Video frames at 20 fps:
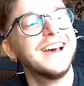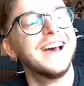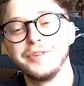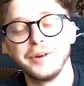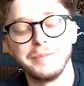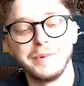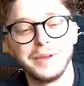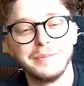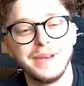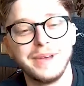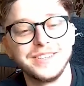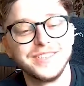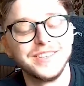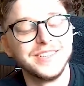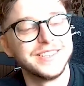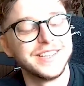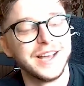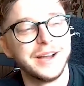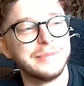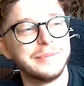Drop me a
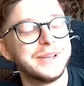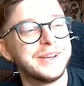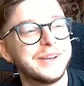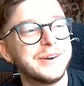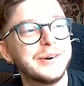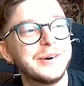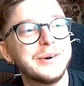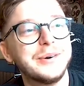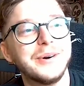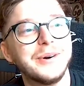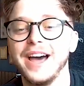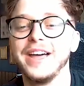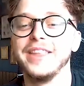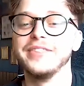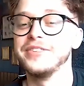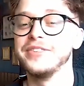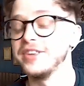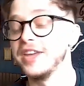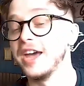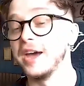message, that'd be cool.
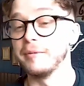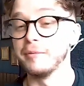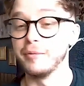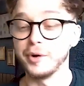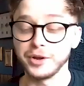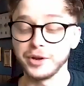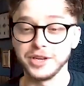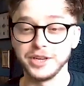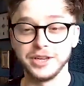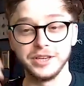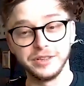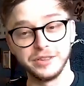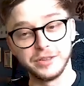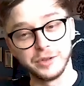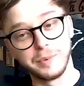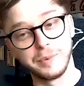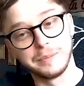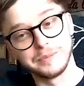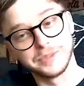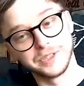And yeah, Rockee,
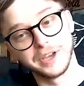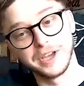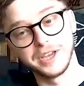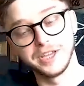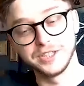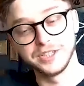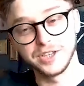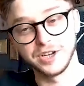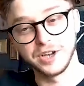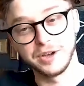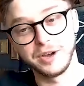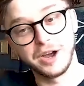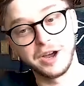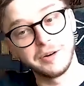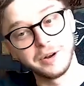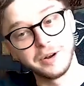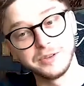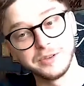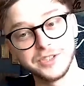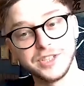the website is uh,
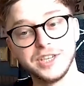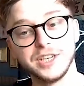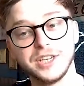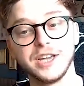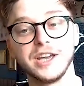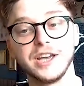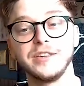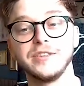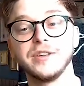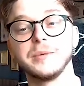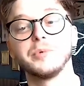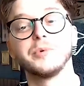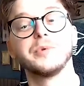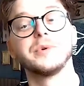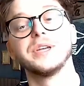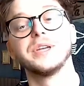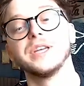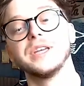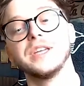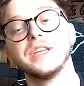R O C K
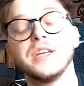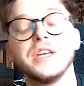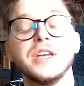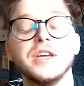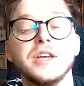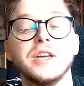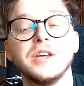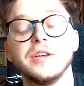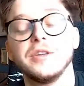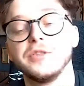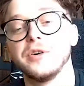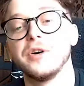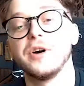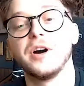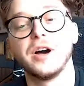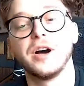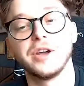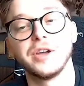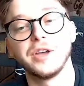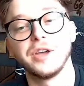E E
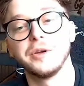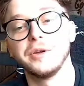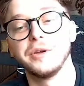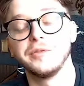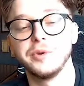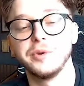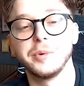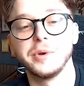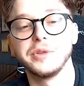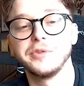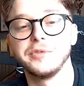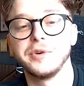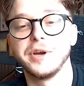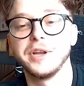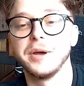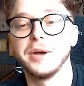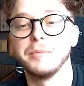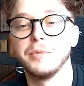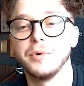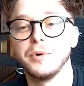io if you wanted to
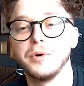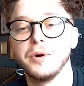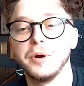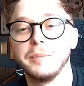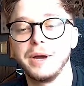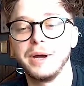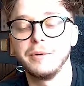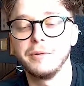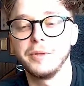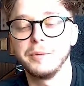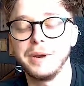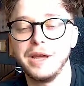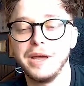find out more about the